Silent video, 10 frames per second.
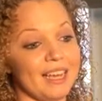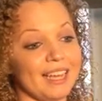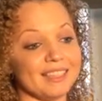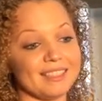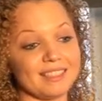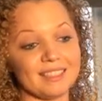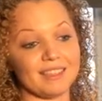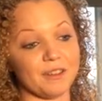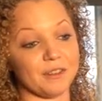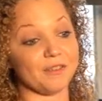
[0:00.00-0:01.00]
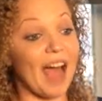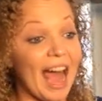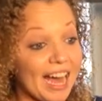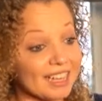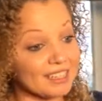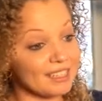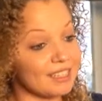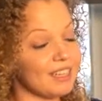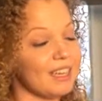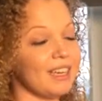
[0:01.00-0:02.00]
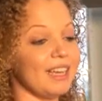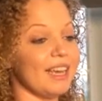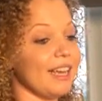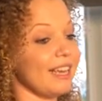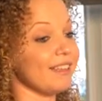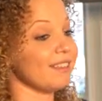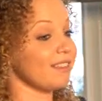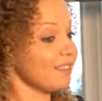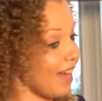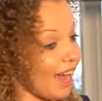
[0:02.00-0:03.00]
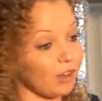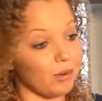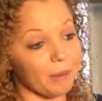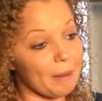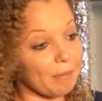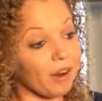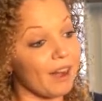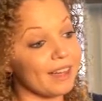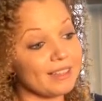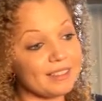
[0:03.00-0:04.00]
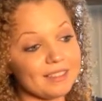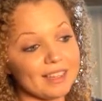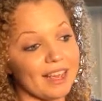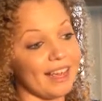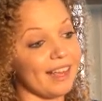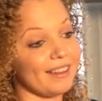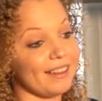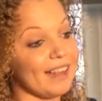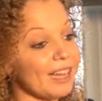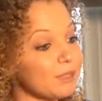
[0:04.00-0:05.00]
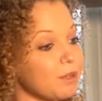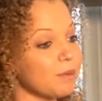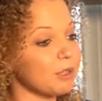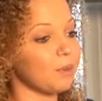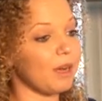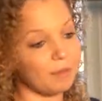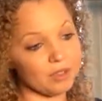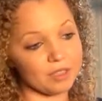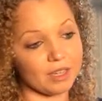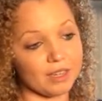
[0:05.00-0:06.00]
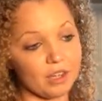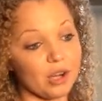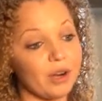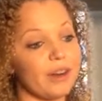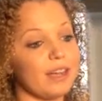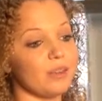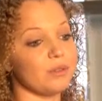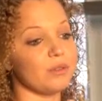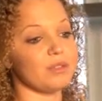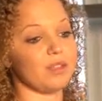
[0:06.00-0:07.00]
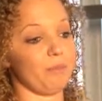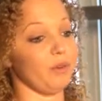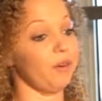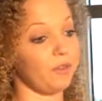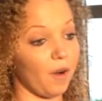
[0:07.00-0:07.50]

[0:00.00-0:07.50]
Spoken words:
it's fast, it's at a great price, and that's pretty much why I'm using it. Could I use Pro